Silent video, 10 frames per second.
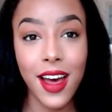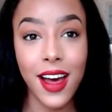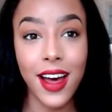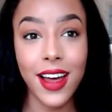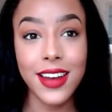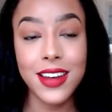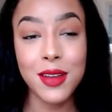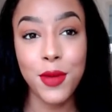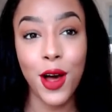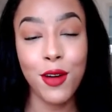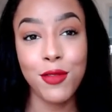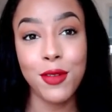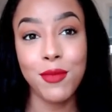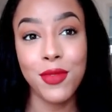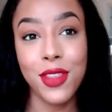And apart
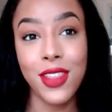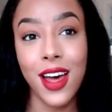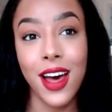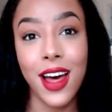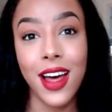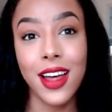from that,